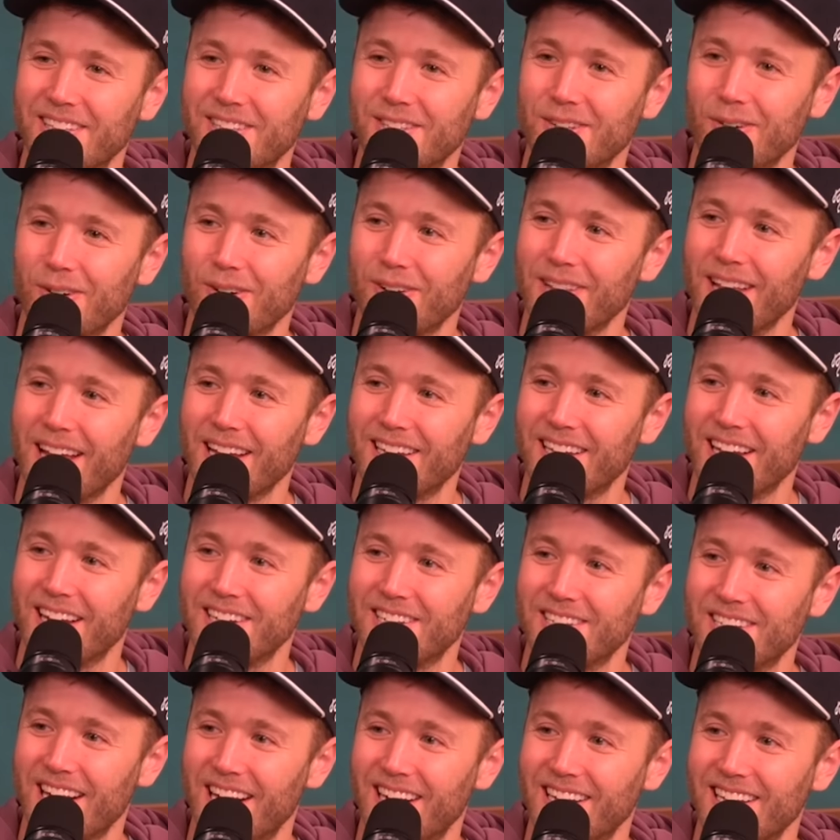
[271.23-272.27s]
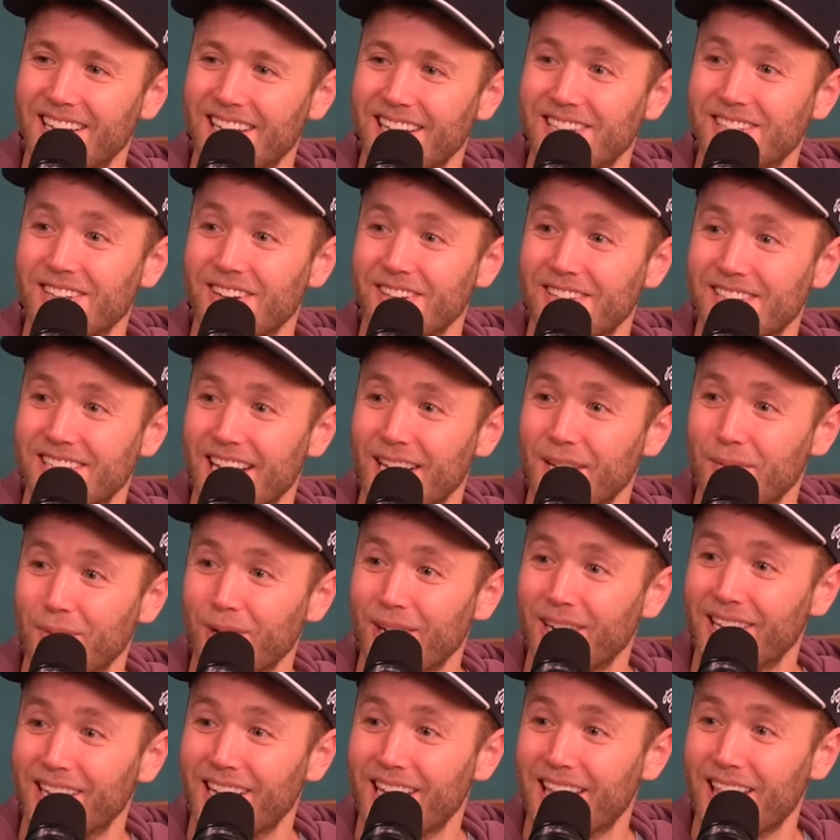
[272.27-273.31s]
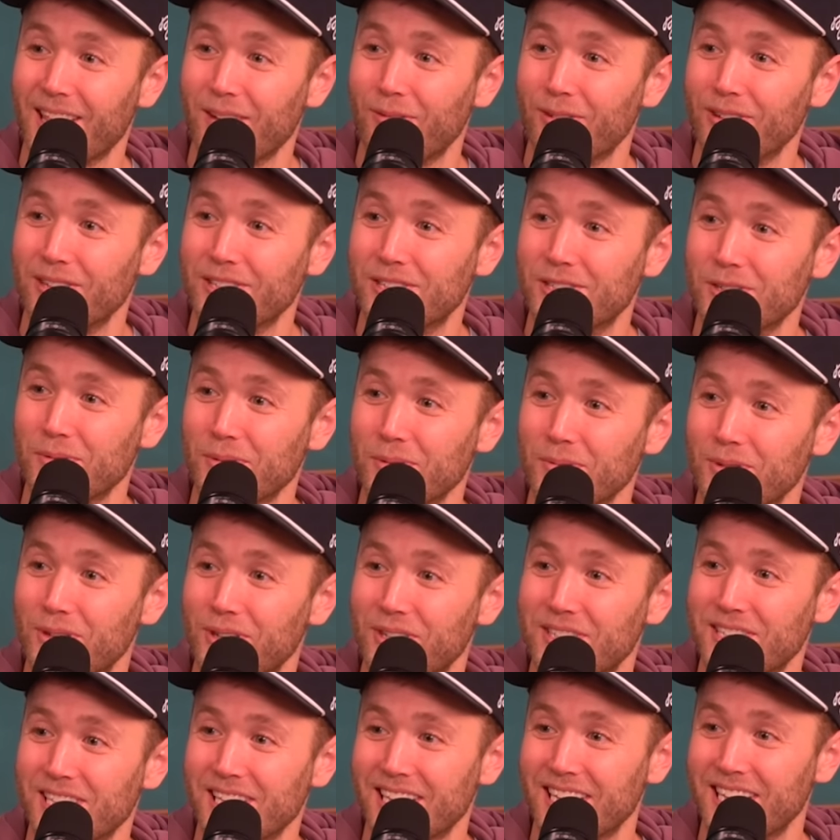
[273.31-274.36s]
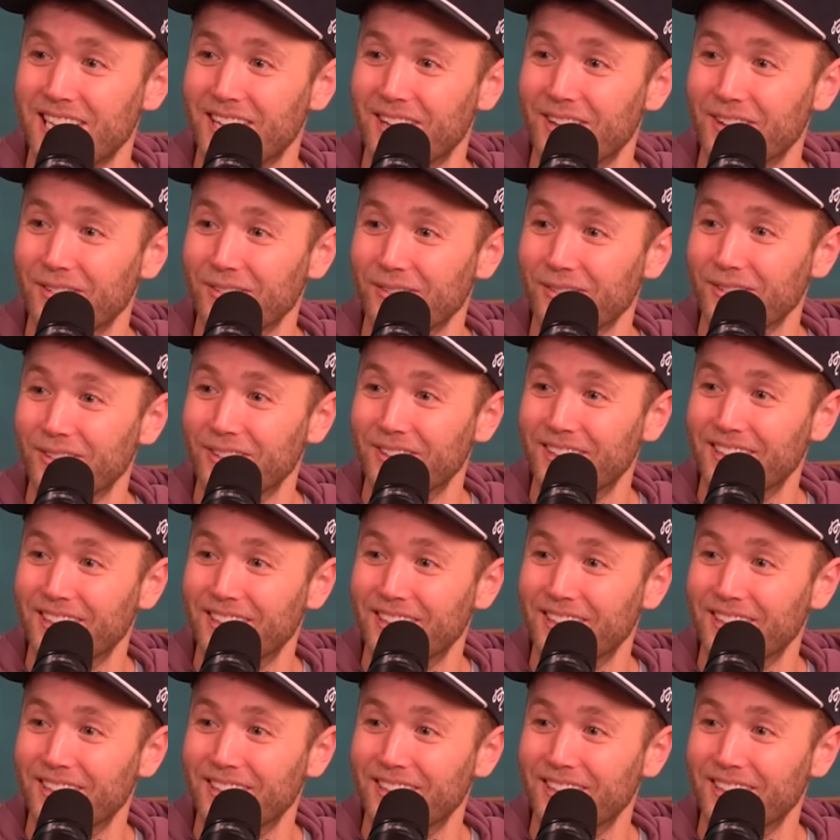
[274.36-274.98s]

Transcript: scored that touchdown and they started celebrating like they won the Super Bowl because yeah. they didn't know the rule?